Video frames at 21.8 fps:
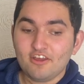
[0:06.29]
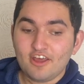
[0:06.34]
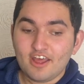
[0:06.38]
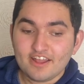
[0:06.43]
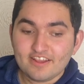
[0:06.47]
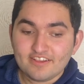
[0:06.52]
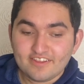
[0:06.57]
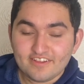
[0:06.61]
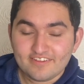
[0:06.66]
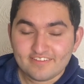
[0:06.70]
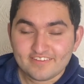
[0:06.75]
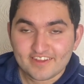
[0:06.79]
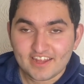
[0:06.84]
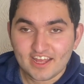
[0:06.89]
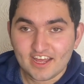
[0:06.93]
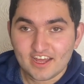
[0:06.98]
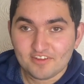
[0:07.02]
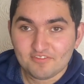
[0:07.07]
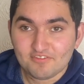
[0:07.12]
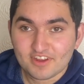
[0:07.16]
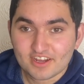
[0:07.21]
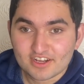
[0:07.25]
And this
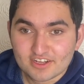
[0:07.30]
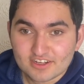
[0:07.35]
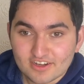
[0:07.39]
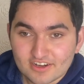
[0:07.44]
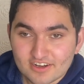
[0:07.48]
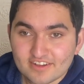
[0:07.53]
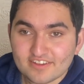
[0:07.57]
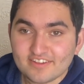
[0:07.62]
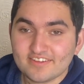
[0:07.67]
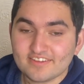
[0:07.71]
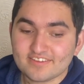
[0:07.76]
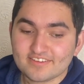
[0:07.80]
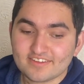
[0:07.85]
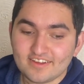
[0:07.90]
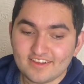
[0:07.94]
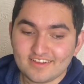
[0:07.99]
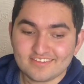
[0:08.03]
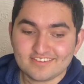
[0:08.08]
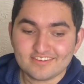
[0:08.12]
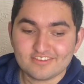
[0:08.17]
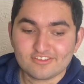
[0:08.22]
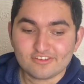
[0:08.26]
time we're going to
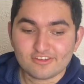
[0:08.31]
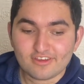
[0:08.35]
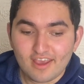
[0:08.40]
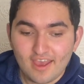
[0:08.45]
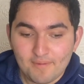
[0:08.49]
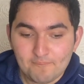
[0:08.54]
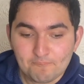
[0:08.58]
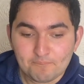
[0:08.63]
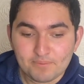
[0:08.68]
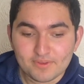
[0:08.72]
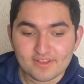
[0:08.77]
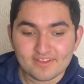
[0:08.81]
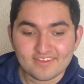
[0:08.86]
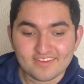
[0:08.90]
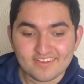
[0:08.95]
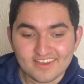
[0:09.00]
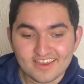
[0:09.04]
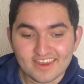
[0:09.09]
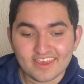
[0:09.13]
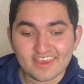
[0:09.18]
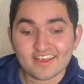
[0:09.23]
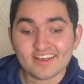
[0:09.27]
discuss the Champions
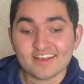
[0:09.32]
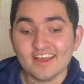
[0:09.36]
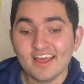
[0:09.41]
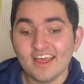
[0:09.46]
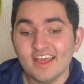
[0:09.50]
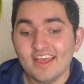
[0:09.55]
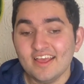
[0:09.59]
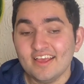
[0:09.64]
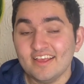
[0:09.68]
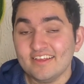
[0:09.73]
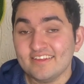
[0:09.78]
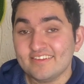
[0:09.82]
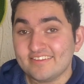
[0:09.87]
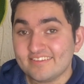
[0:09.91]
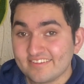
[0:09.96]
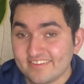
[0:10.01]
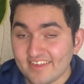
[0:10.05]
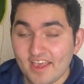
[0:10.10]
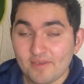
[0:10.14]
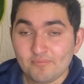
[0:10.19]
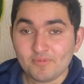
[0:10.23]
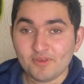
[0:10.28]
League
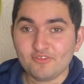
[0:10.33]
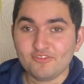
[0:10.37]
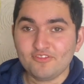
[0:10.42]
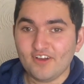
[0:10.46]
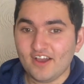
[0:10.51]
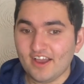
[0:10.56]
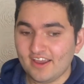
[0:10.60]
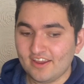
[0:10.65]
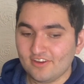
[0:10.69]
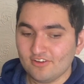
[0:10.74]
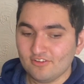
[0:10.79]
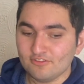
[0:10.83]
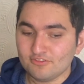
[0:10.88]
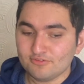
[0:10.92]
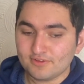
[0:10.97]
semi-finals.